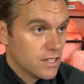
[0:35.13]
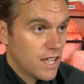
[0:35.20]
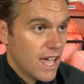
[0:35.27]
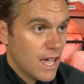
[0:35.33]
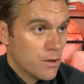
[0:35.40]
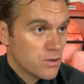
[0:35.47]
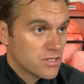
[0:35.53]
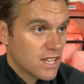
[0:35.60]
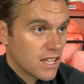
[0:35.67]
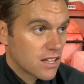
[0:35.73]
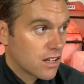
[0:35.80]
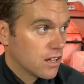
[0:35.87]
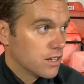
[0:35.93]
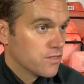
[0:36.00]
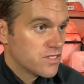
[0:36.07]
Yeah, it was that
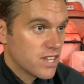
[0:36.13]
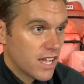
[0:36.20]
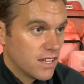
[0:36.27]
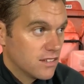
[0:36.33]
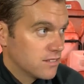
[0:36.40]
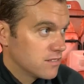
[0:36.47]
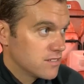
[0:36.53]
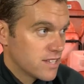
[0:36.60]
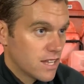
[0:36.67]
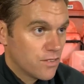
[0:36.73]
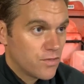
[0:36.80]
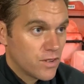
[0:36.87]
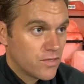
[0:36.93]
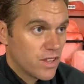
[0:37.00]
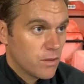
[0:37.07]
kind of
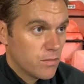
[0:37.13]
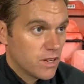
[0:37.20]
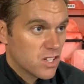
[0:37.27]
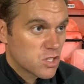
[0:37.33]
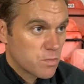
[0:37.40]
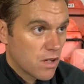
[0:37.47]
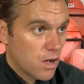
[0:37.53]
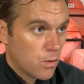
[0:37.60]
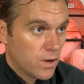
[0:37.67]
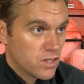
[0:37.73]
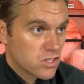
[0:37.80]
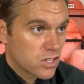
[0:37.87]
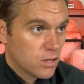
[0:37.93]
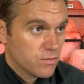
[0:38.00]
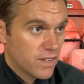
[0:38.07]
10-15 minute spell where it
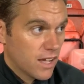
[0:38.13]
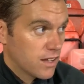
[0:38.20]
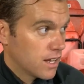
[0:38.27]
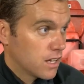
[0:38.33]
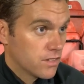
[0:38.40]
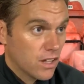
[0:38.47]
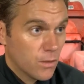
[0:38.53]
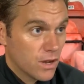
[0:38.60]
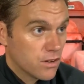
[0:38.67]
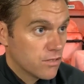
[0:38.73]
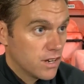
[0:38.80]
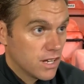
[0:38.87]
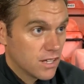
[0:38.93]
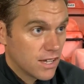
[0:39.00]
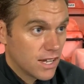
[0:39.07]
just come down out of nowhere, really.